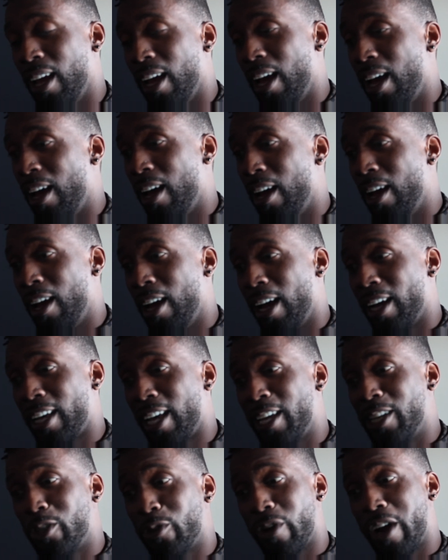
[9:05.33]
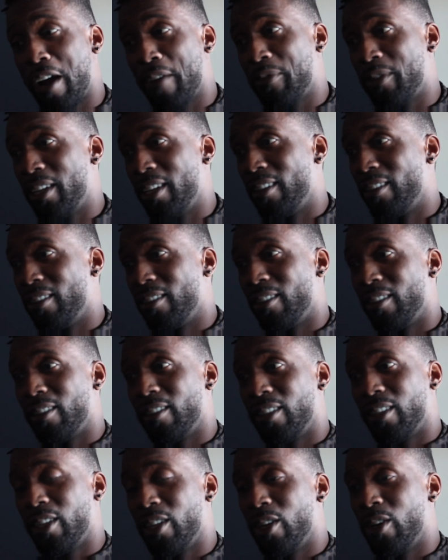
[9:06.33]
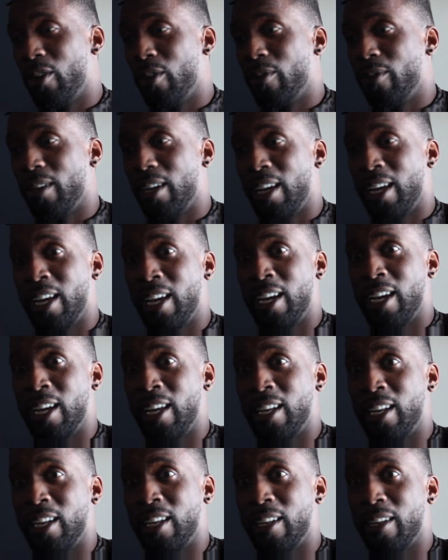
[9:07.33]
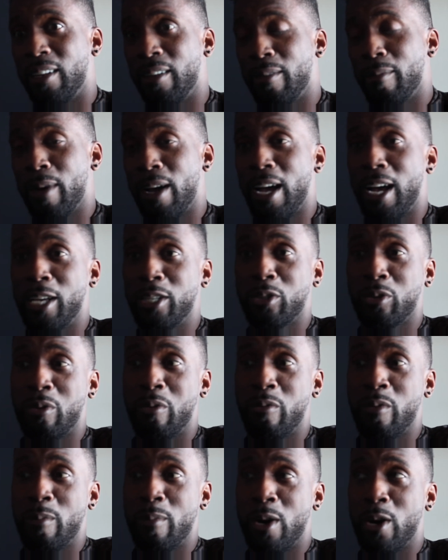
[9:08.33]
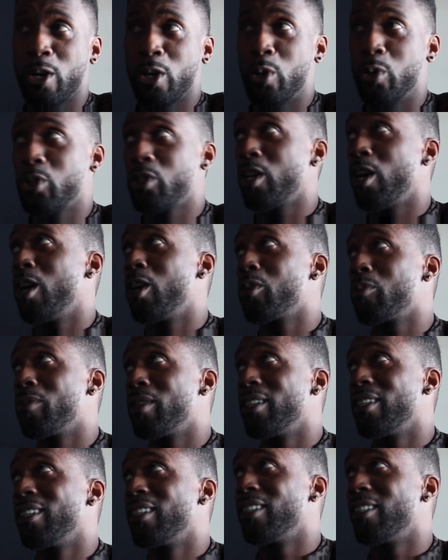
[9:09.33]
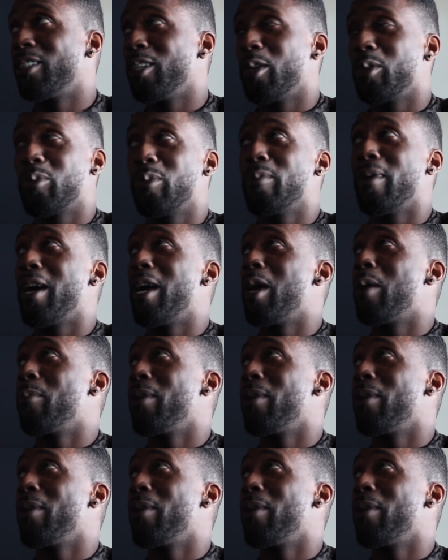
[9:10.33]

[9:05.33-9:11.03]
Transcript: I get drafted, and my high school football coach calls me, tells me Miami